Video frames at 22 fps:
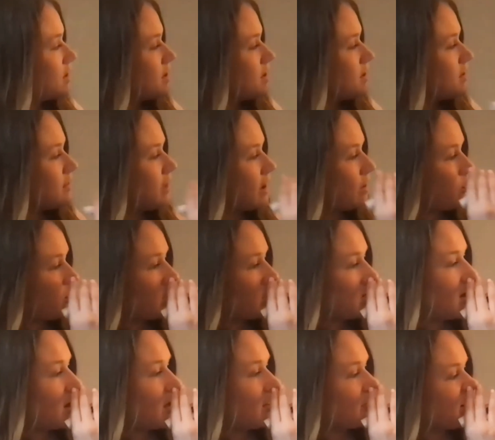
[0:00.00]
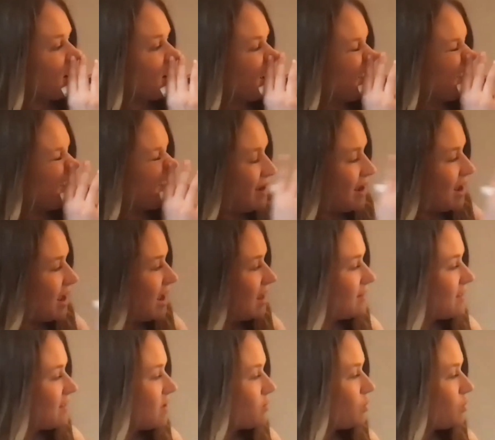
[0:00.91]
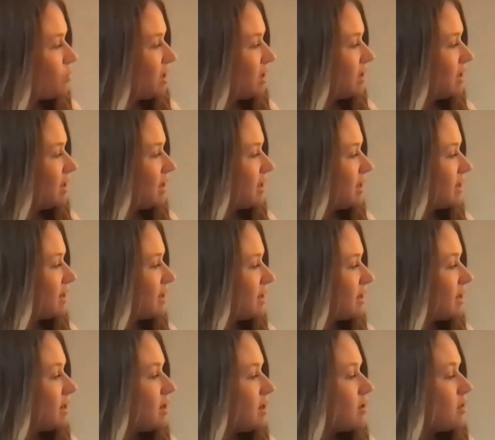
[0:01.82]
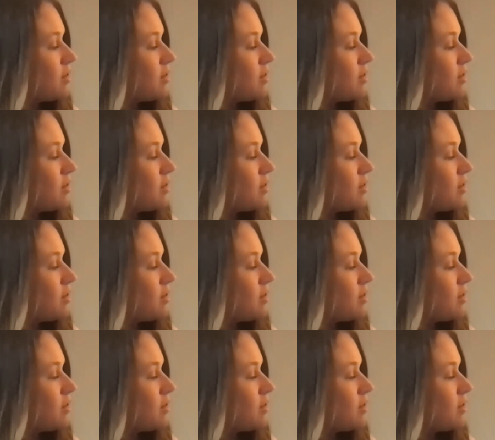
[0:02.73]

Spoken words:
that we colored, and then we needed